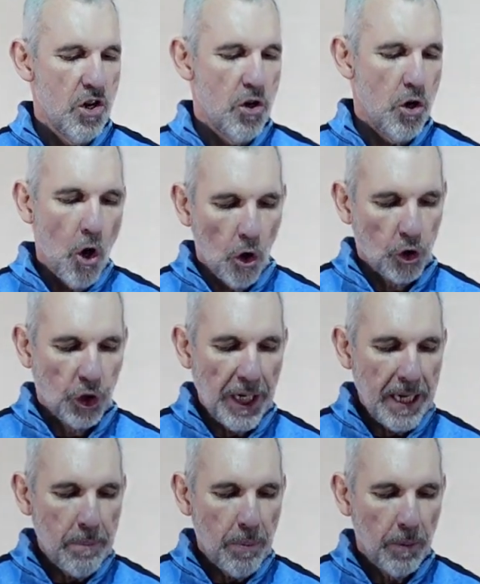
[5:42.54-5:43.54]
Not
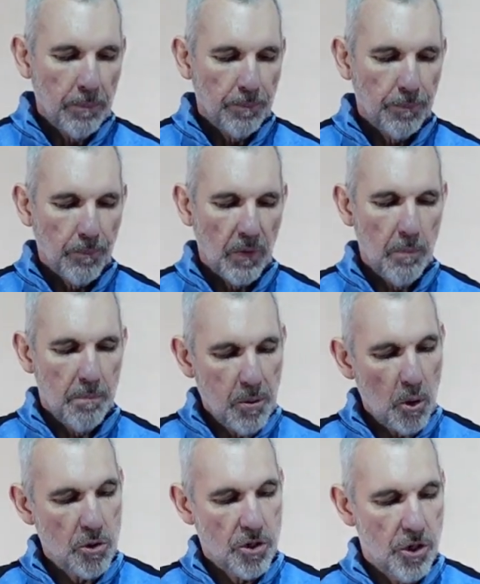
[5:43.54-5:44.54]
cheap,
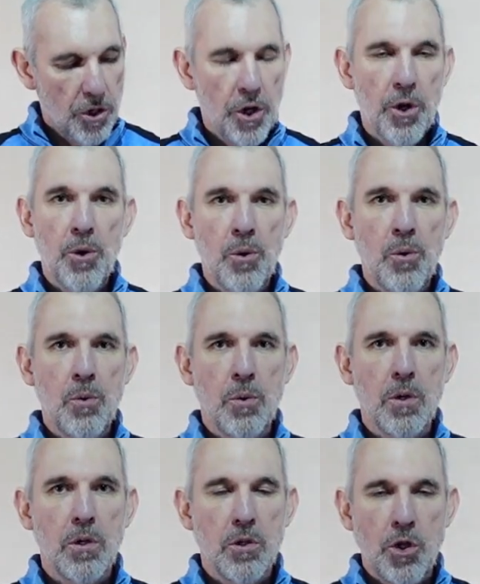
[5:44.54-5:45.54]
but you
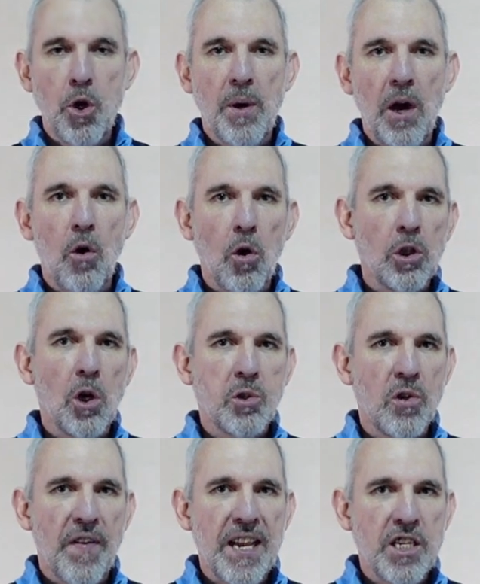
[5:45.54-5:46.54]
do get all those
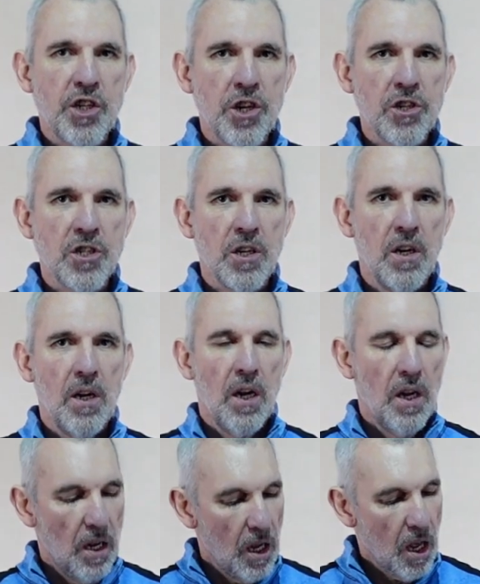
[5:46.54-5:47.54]
features.
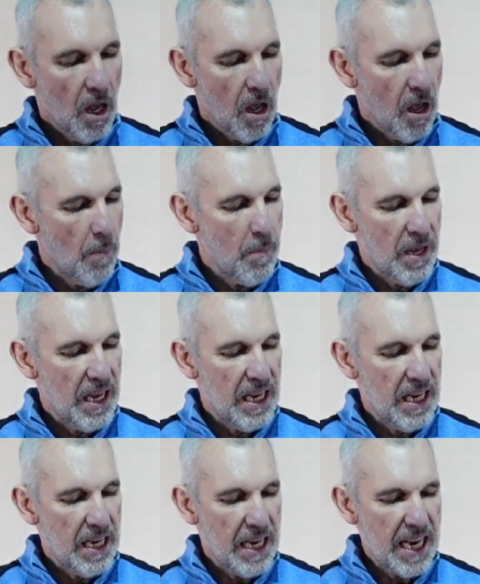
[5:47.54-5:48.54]

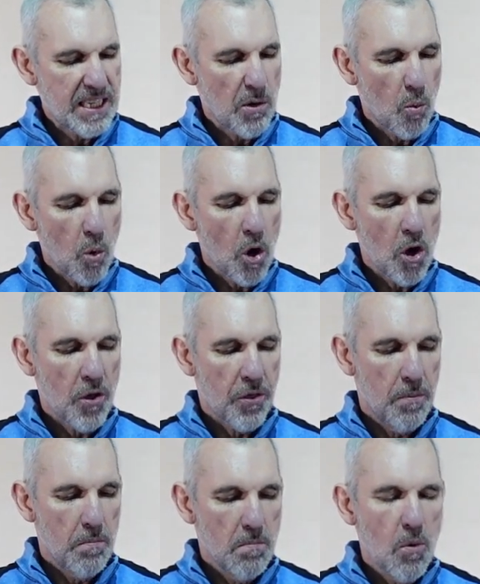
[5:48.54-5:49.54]
Is it worth
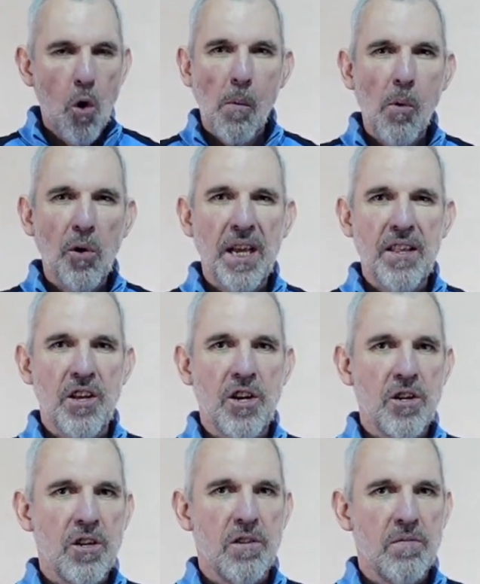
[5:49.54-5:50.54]
more money
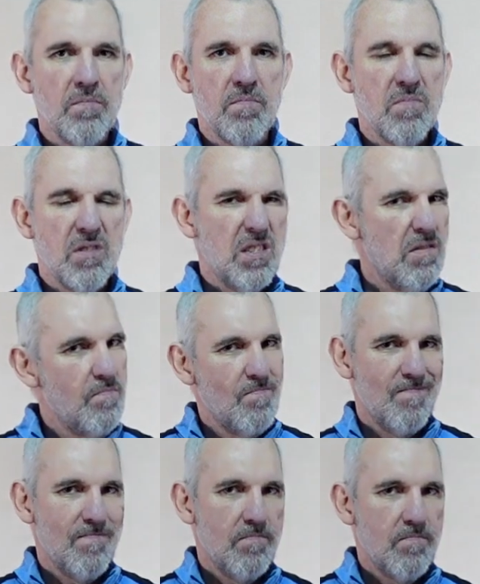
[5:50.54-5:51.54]
than
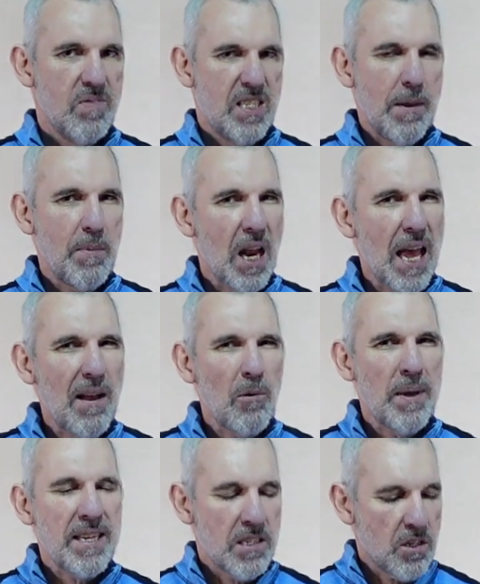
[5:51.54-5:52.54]
similar
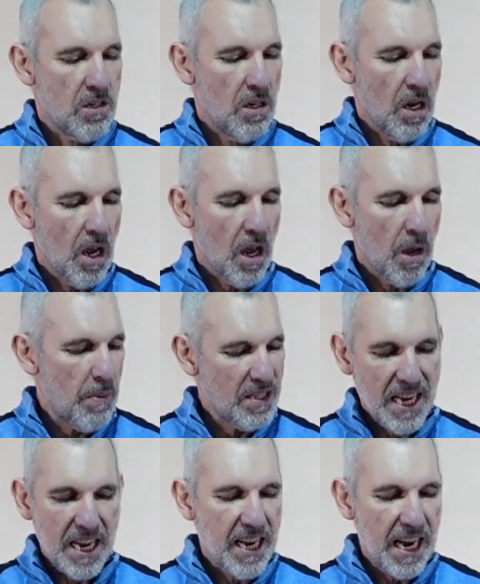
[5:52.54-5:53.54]
helmets? I
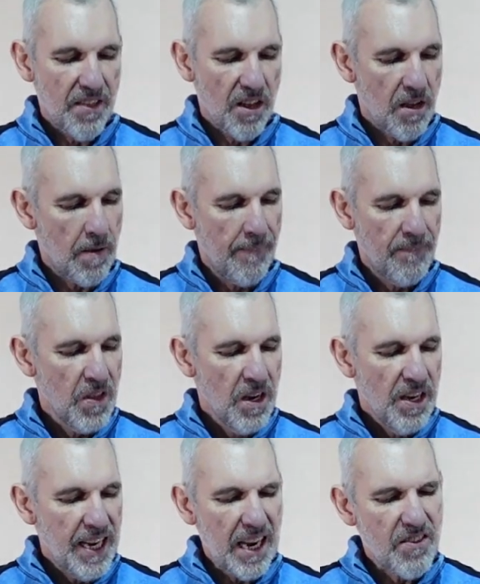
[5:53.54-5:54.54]
say you get
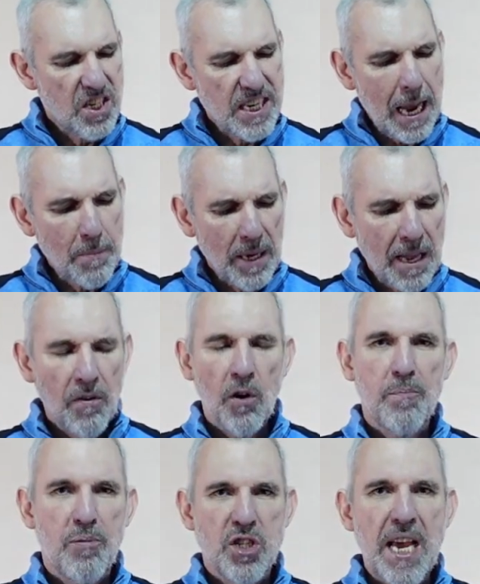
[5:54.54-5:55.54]
the same level of
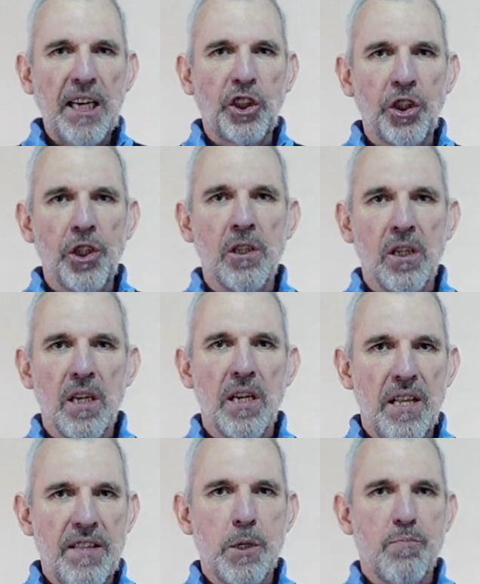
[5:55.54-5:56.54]
protection
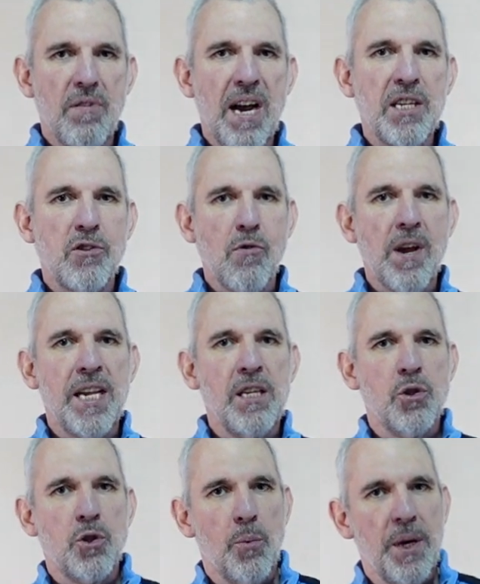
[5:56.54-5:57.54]
in this price
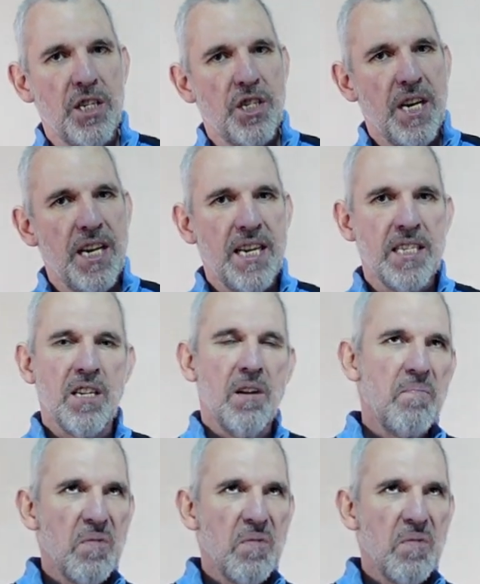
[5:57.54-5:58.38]
range, which is,